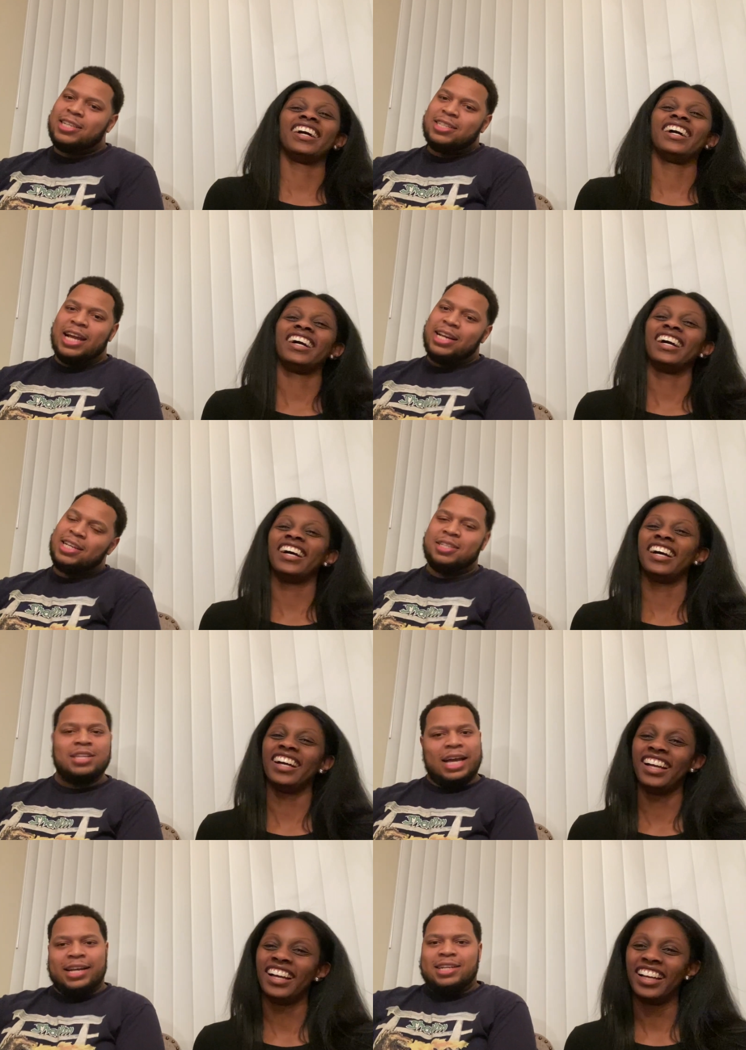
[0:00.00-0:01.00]
Speaker 1: to I need
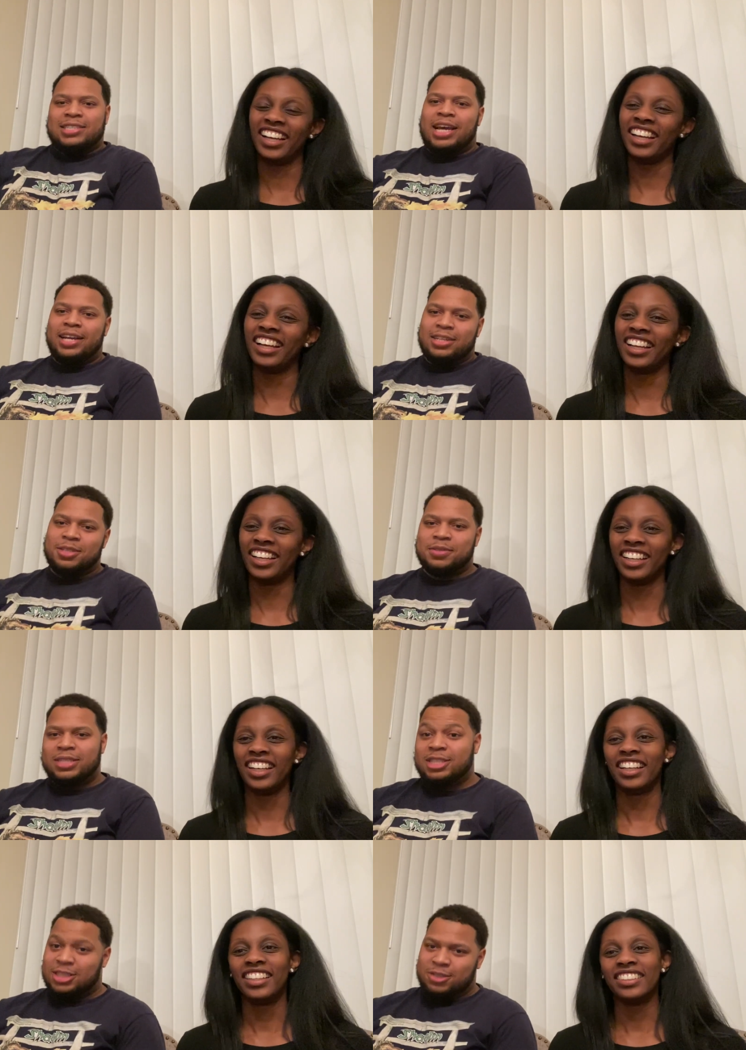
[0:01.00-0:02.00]
to I need to tighten up
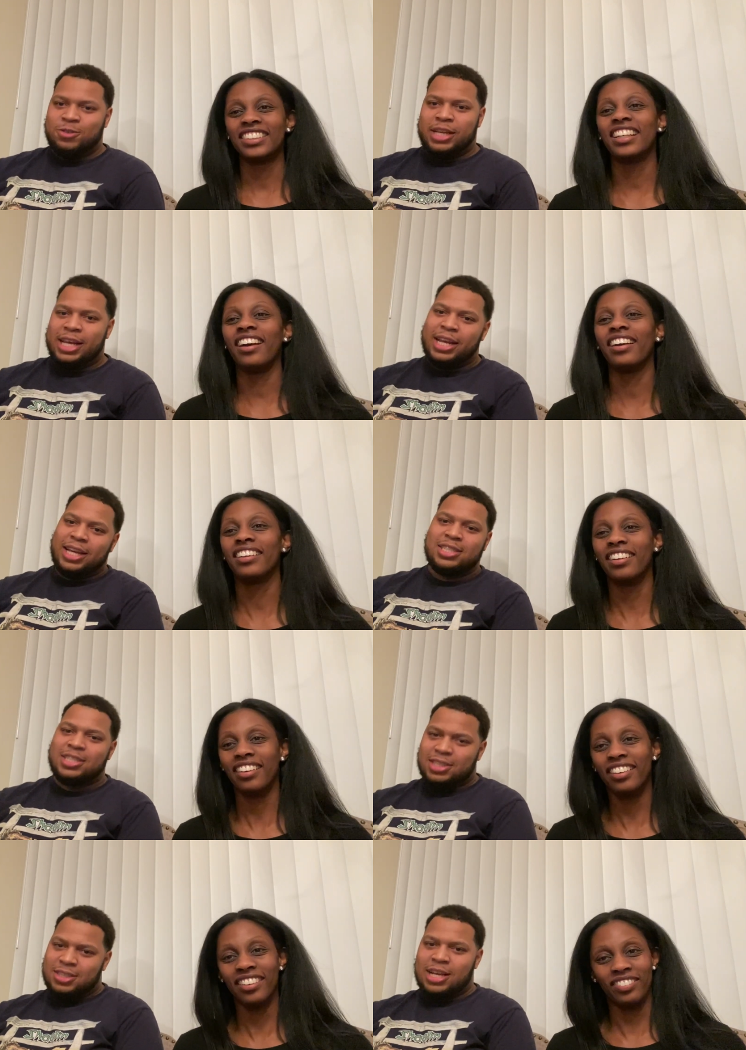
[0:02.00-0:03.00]
cause dead Tied ass
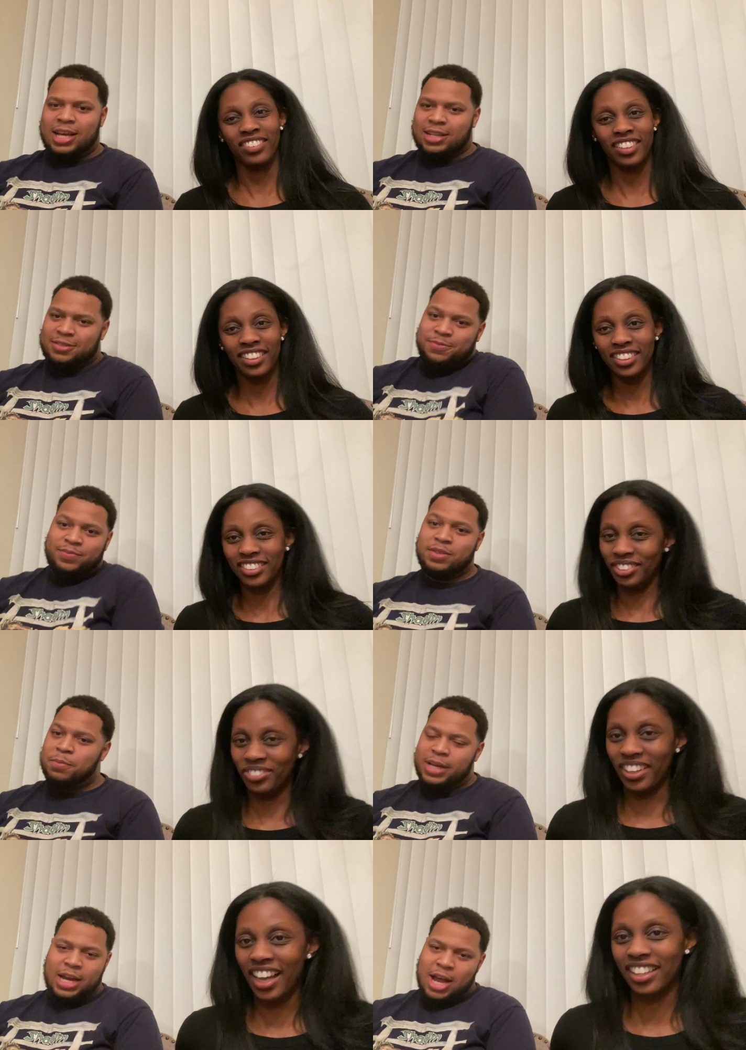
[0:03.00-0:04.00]
up, I,
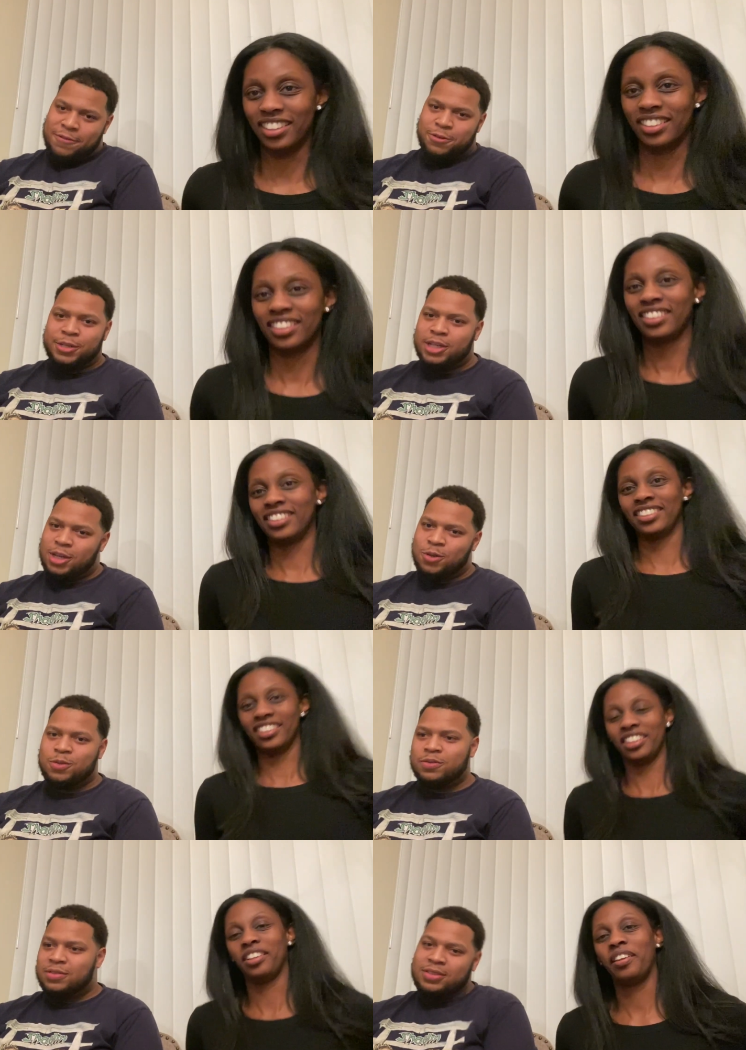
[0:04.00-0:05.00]
but nah, for real though,
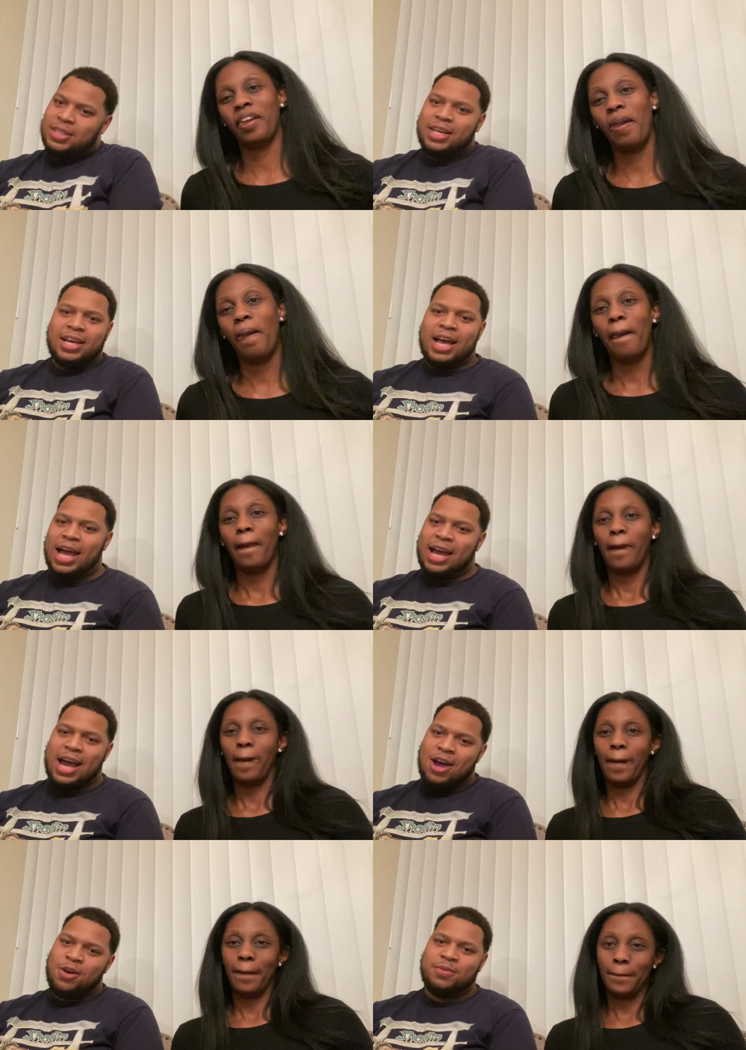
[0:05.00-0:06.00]
I, I
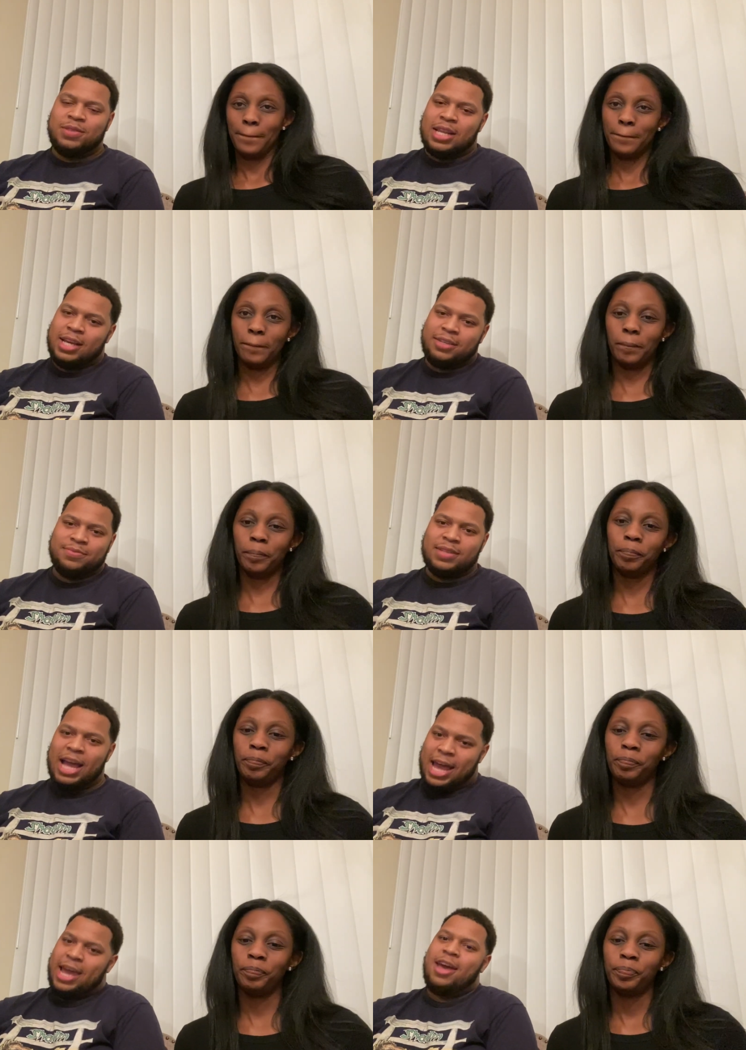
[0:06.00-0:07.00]
don't like I
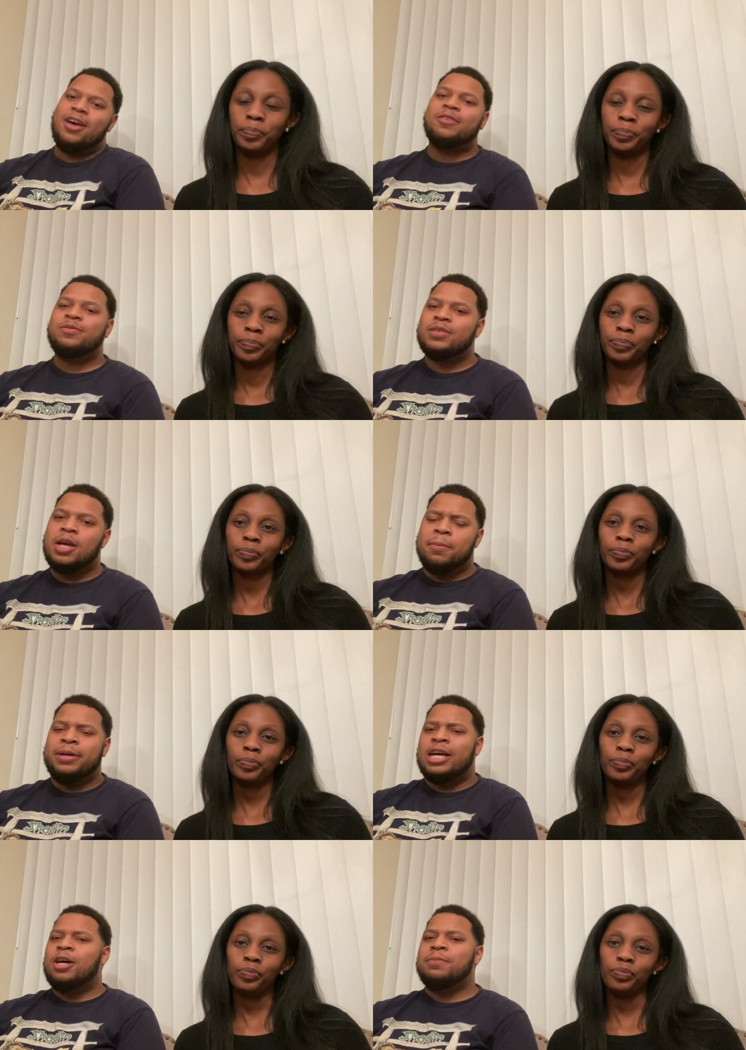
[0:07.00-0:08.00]
have, but I
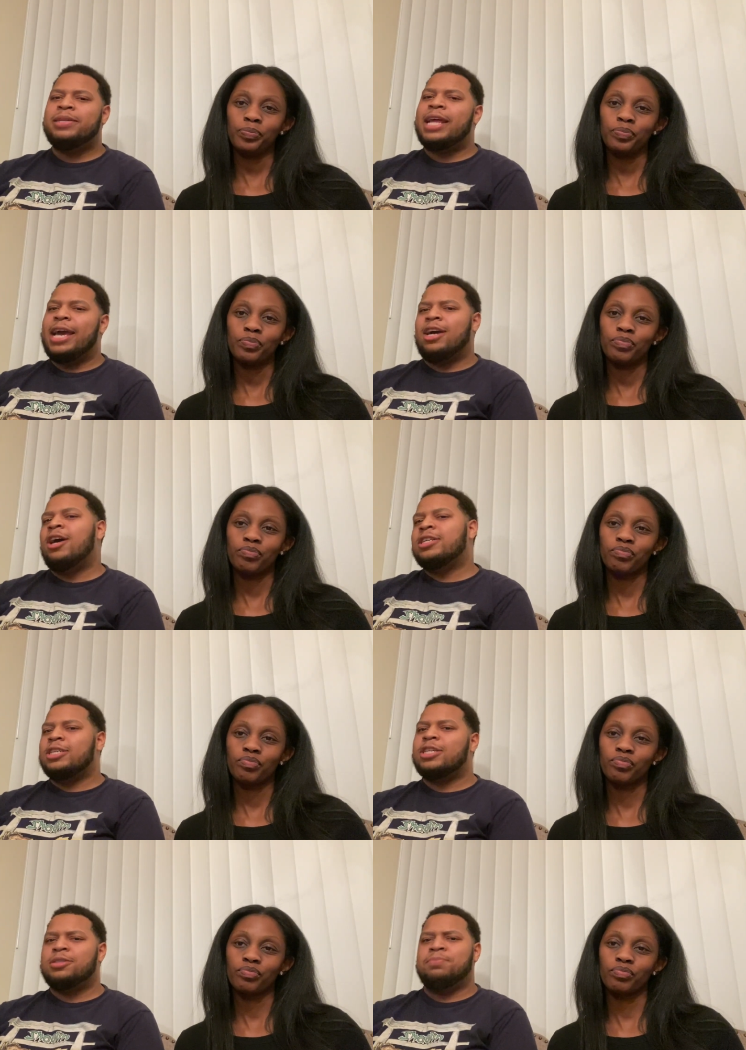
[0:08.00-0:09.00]
don't be like calling
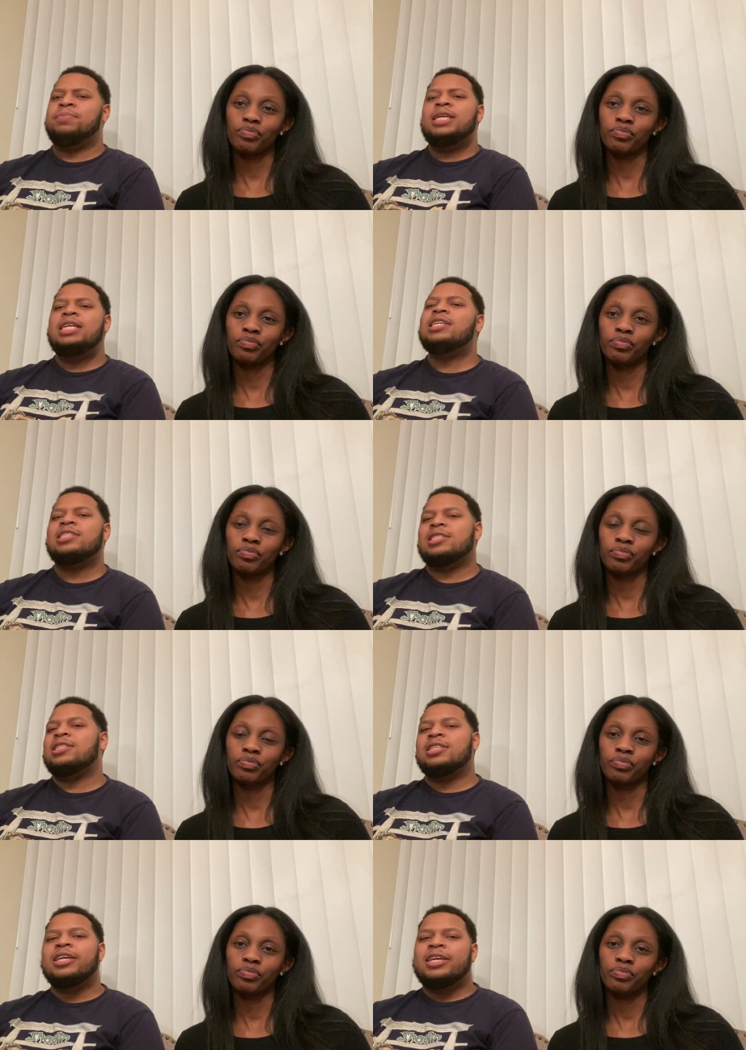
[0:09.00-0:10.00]
girls bees
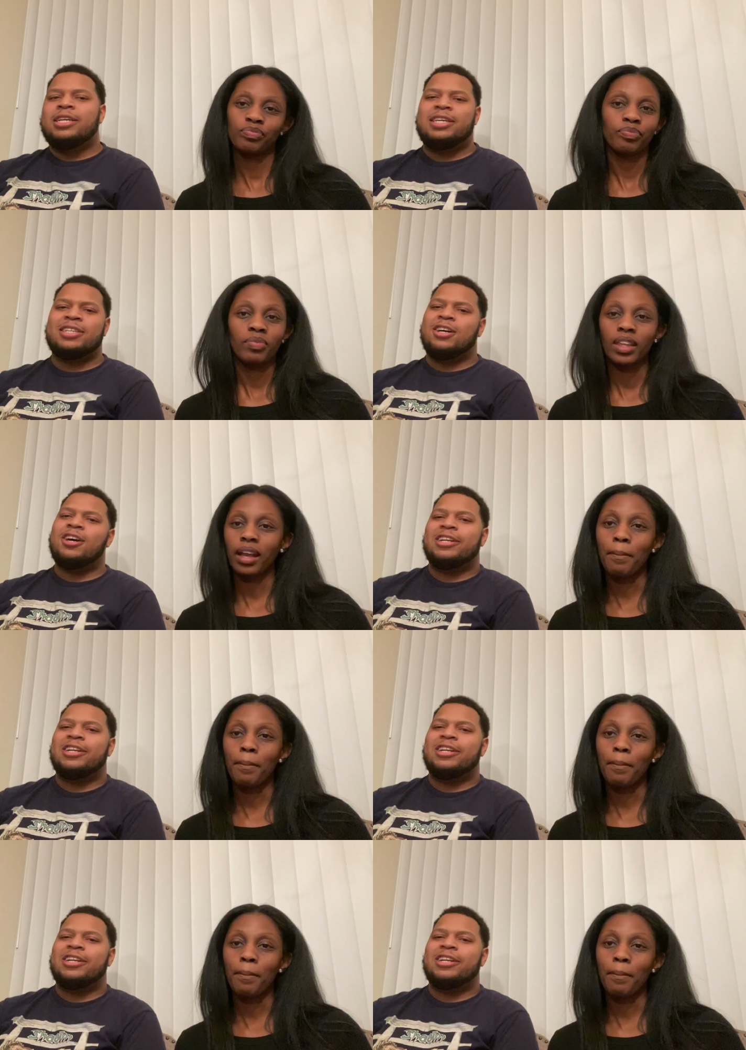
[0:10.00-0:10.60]
and and all